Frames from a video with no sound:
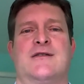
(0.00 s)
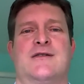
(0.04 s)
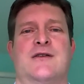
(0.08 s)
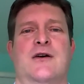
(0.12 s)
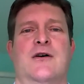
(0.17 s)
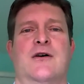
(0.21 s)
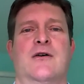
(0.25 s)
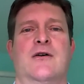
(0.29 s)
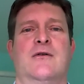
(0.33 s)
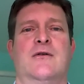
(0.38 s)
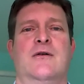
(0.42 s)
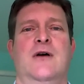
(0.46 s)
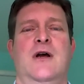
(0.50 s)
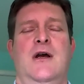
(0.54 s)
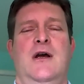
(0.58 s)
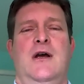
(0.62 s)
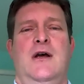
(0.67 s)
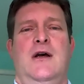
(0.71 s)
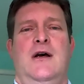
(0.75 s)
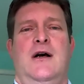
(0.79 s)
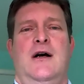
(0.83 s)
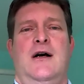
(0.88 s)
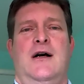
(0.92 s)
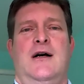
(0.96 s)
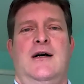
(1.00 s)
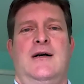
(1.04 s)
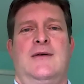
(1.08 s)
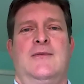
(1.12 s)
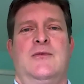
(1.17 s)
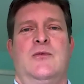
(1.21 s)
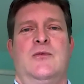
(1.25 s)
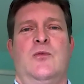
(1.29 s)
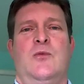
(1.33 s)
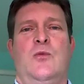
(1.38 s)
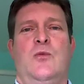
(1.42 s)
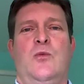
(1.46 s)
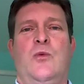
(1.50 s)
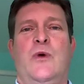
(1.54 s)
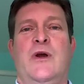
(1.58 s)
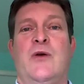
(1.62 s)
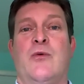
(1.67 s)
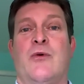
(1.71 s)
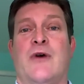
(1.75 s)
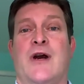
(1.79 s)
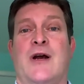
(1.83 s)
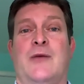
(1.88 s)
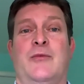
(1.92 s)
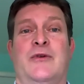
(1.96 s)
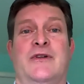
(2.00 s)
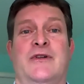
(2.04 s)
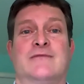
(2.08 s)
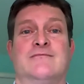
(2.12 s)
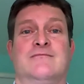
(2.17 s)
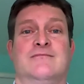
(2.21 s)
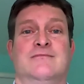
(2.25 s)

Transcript: So we were able to